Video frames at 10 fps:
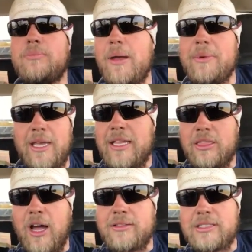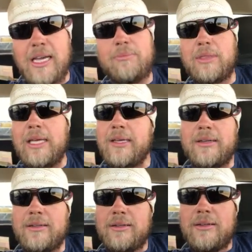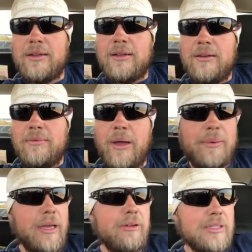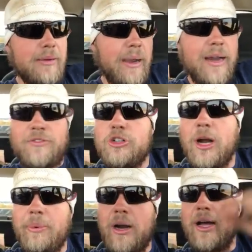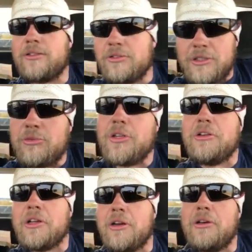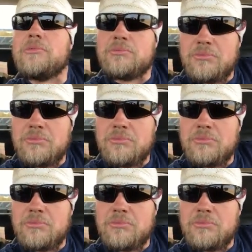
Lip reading: Maybe he thought the same thing. Maybe he was like, man, if you drop out of high school, this is what you can do.